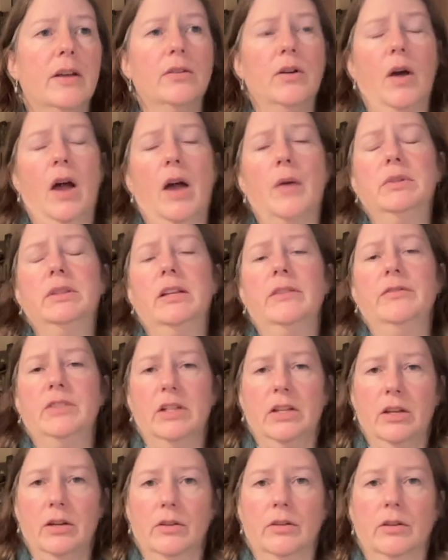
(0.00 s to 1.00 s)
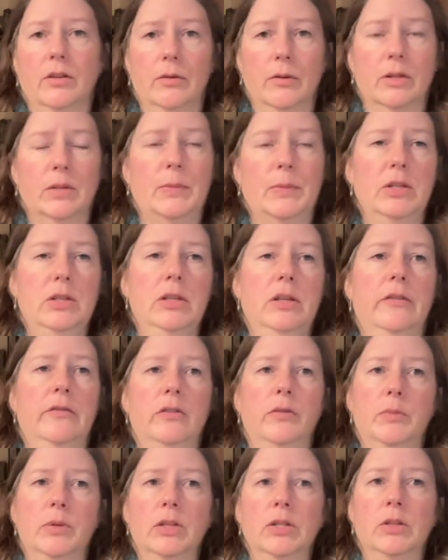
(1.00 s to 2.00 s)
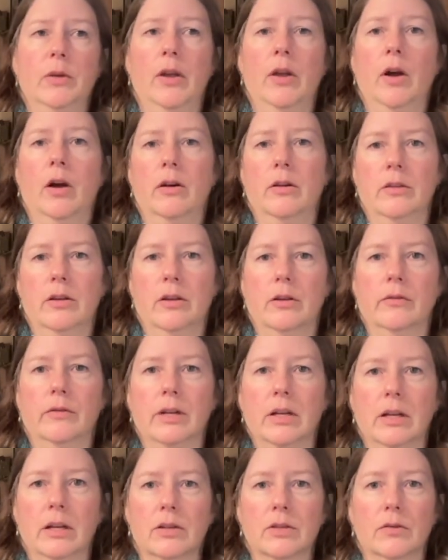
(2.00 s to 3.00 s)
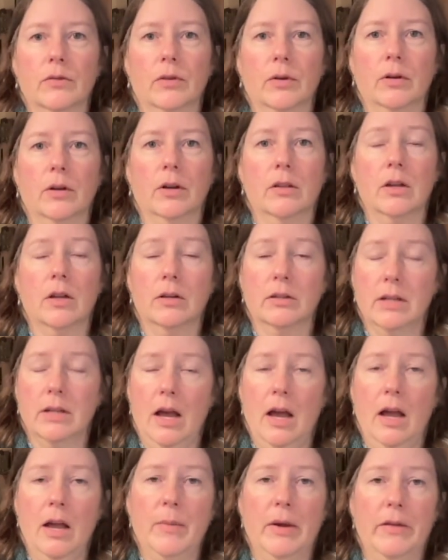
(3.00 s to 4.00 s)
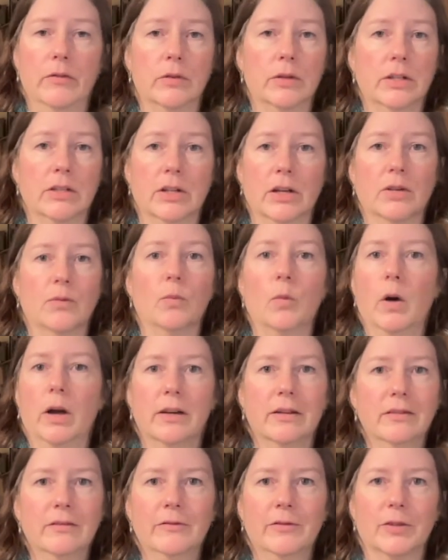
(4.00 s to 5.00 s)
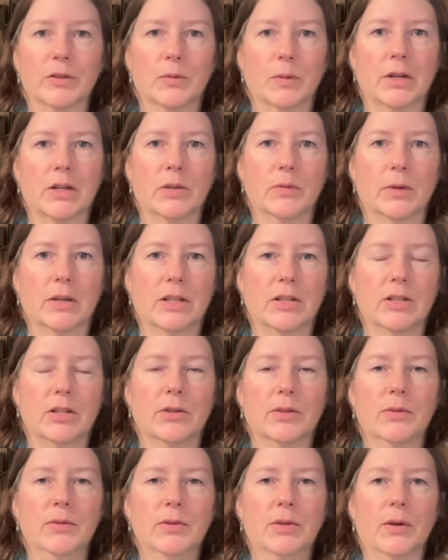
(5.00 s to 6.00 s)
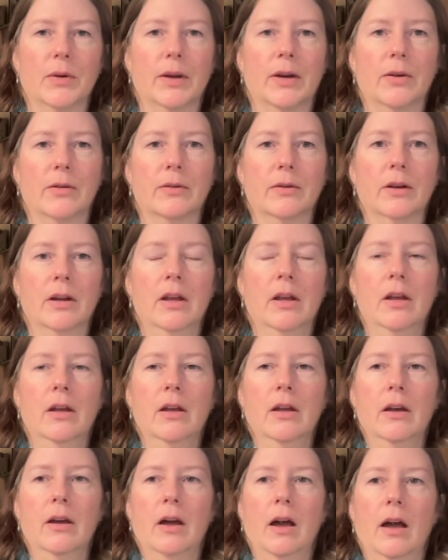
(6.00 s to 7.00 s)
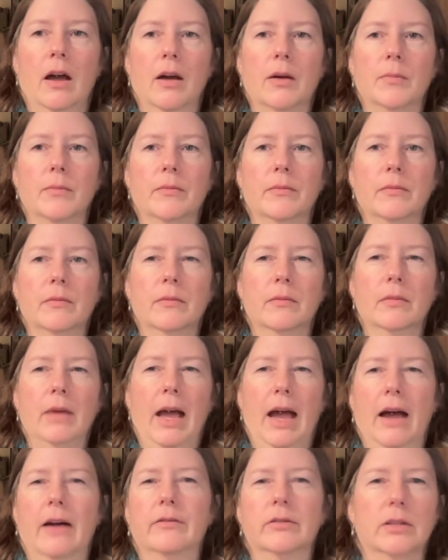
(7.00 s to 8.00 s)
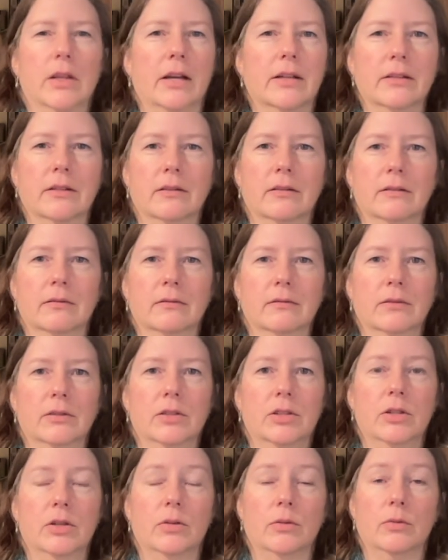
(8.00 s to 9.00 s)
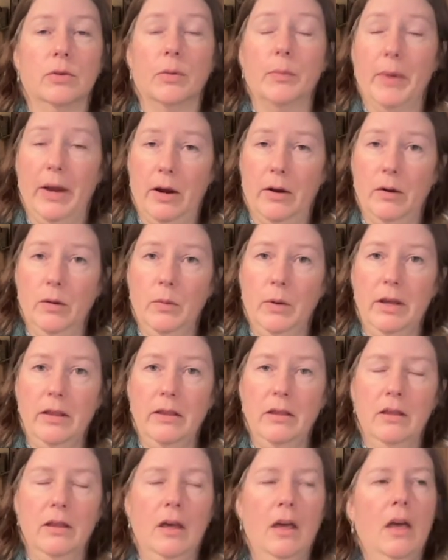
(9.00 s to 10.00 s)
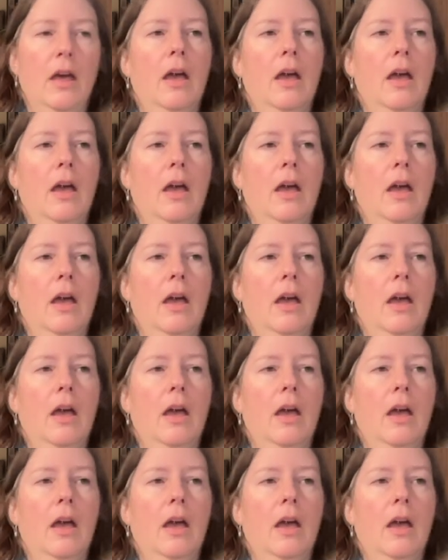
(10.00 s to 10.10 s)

I don't know. I would love to hear you, especially if you've been doing card of the year readings for a long time. I've only done one for 2022, so I don't um, have a lot to compare it with.